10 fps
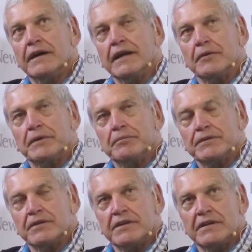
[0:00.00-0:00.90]
I like
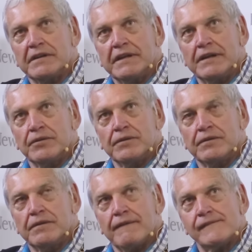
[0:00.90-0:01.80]
people to understand
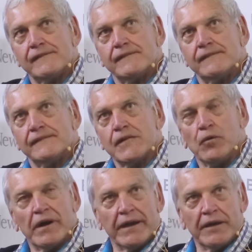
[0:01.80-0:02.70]

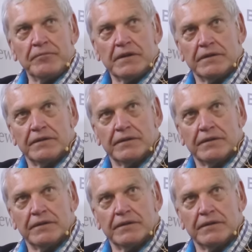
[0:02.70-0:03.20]
who I am,